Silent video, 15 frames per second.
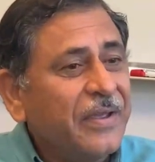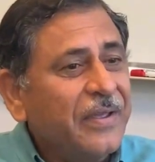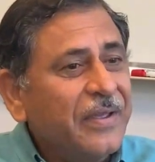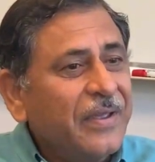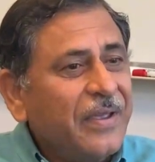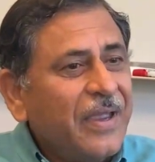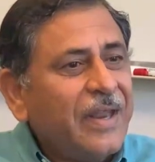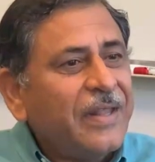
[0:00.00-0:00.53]

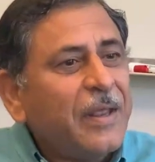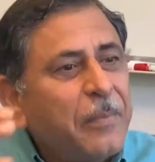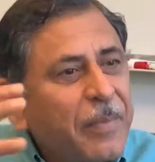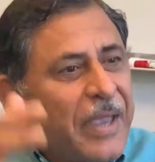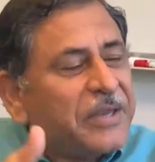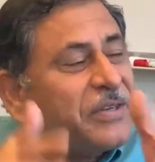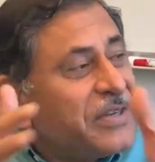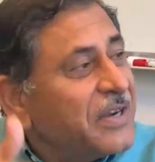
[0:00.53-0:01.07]
And the other
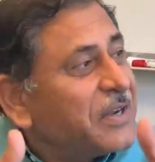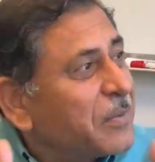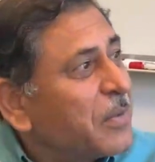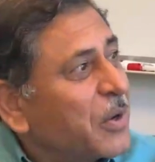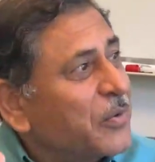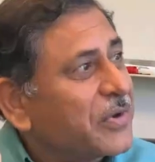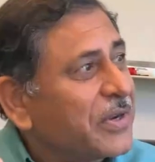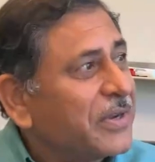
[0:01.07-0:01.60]
interesting thing
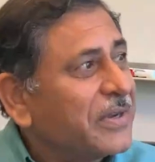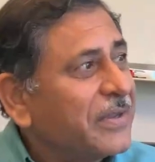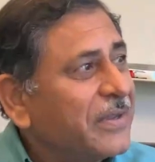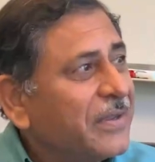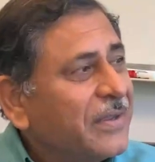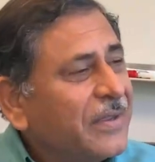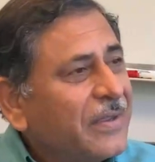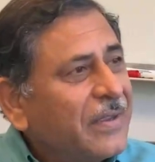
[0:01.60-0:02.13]
is,
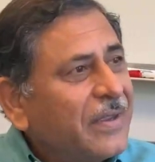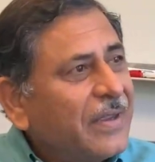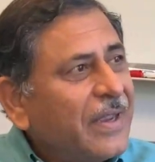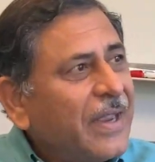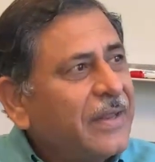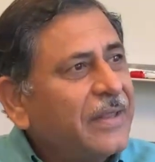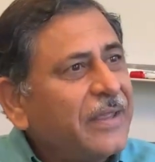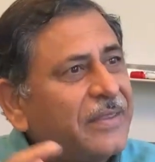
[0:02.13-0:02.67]
you know,
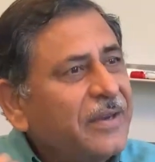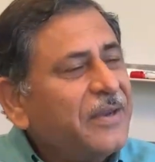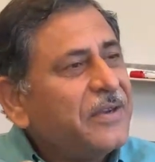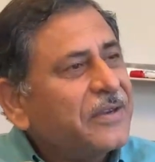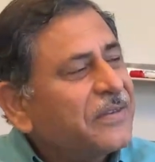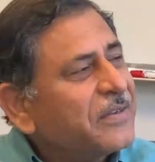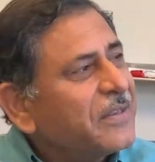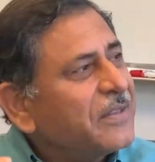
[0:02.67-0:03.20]
every dollar
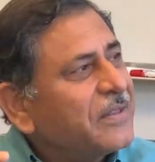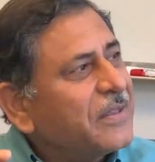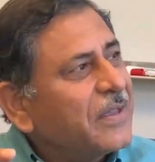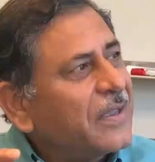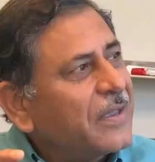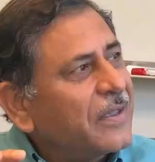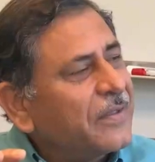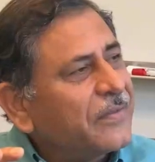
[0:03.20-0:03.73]
we
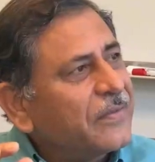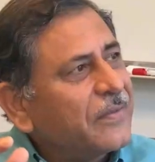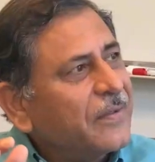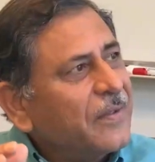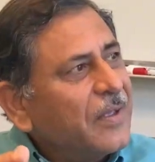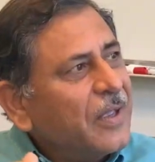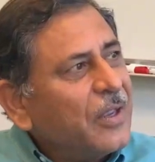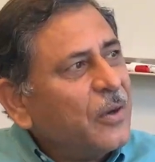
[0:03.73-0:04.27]
invest in
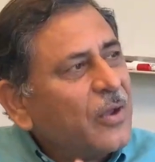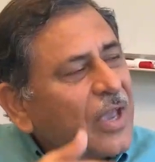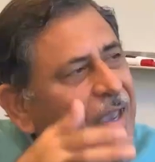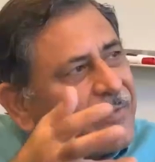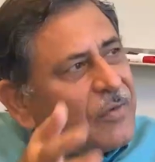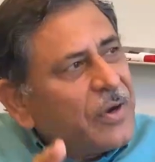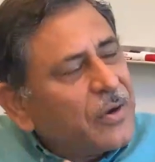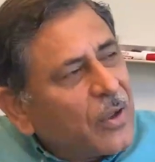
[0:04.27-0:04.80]
it,
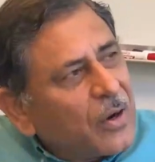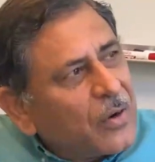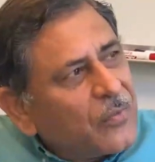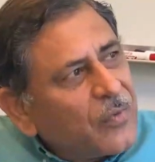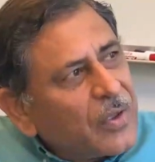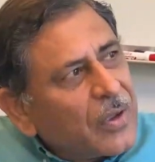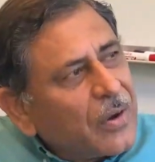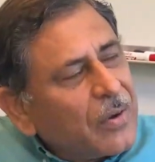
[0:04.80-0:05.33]
because
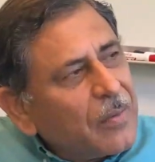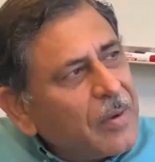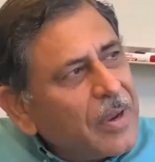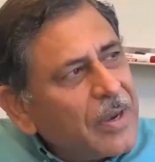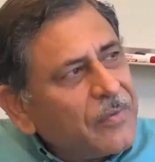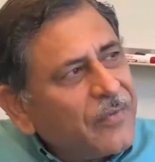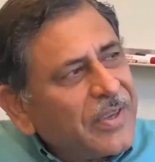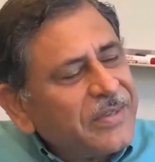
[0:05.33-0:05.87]
they have
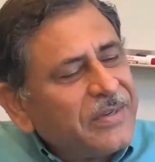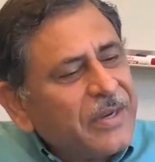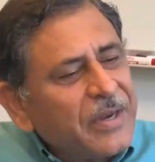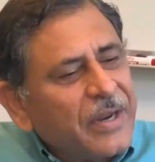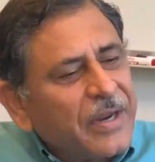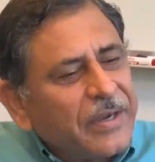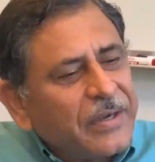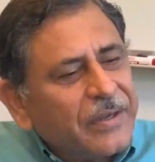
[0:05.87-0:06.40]
now
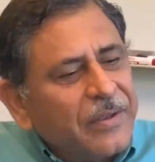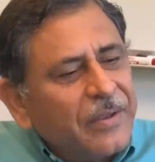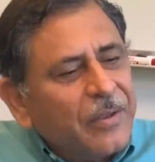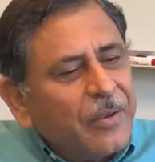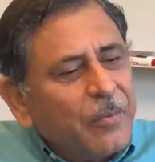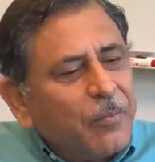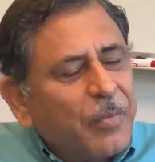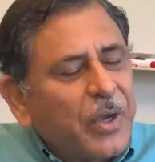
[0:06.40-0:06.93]
network of
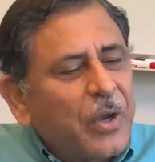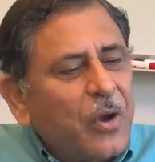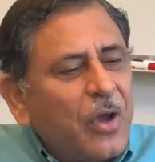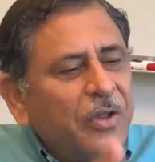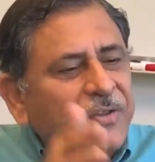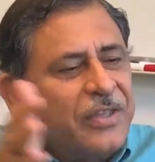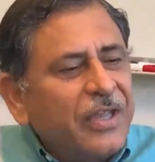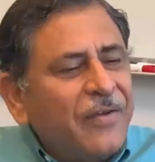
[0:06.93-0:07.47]
charities
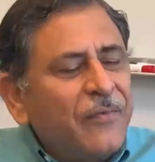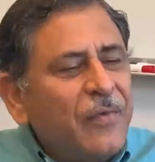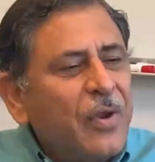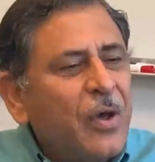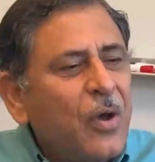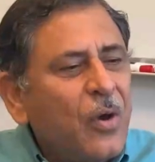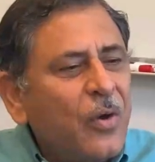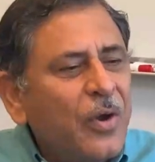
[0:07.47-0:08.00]
in
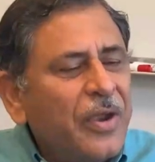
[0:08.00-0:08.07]
India